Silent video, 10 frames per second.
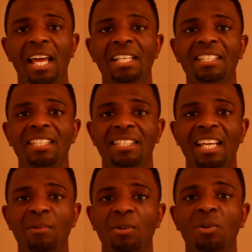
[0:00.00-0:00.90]
and
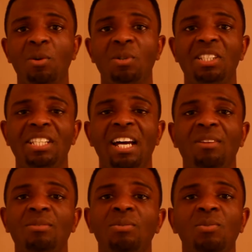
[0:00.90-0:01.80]
that records
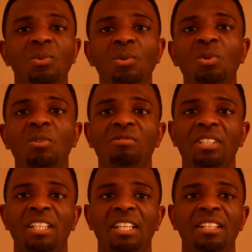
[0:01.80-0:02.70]
down all of
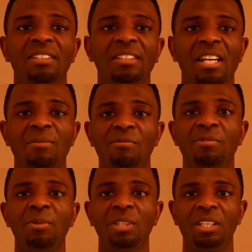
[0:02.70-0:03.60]
the
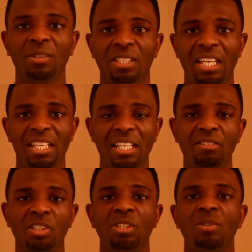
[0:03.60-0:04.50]
food that you're
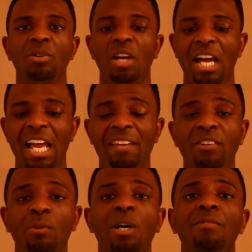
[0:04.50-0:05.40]
taking. I had
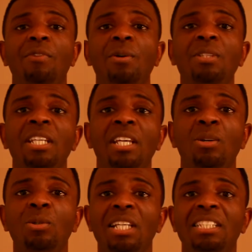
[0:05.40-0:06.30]
it on my phone.
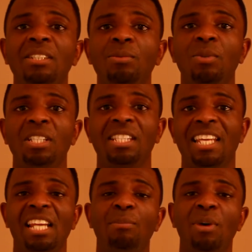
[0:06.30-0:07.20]
All I did was
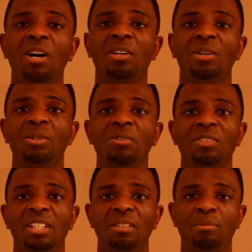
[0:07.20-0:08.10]
scan a barcode
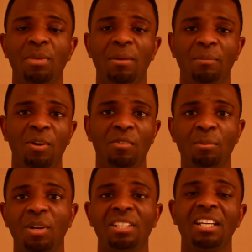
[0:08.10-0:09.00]
of a
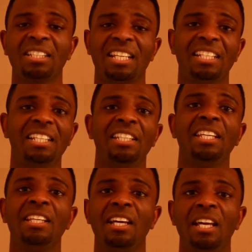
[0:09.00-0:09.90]
product, and then
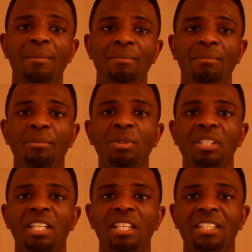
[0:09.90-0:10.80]
it
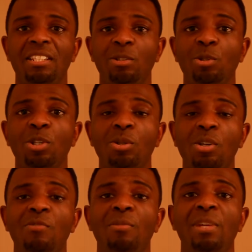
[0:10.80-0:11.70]
puts the nutritional
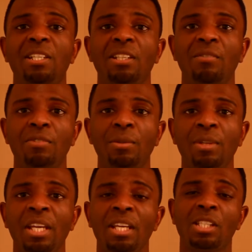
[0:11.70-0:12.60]
information up for you.
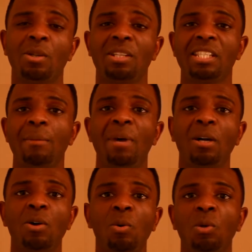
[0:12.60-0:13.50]
So I set
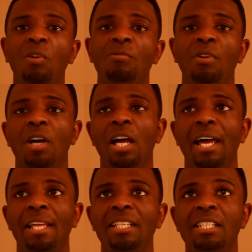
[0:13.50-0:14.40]
my goal of
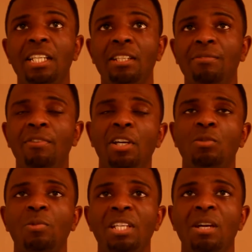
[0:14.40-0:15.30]
initially in the
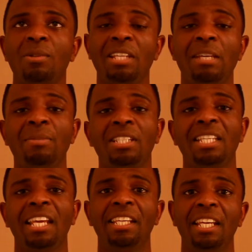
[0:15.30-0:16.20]
first week I was aiming to
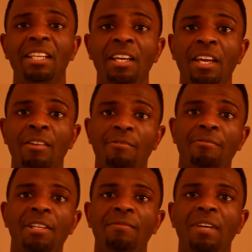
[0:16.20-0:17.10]
take in
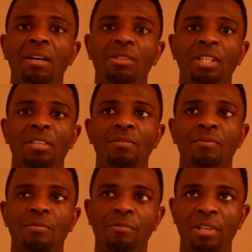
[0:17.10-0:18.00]

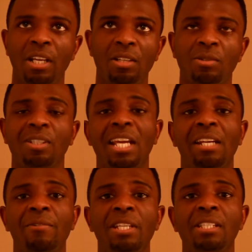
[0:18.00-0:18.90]
3,300
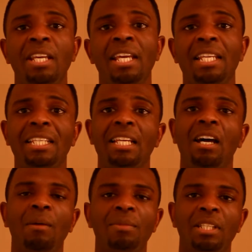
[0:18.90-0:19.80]
calories. Then I
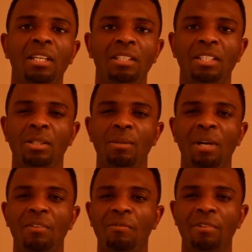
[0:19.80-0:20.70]
upped it to
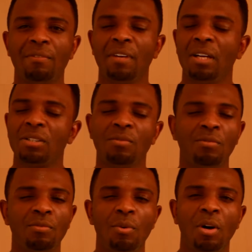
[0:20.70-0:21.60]
about
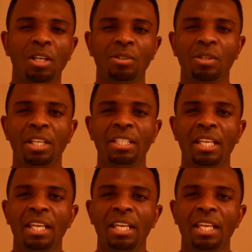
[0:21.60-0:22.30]
3,400.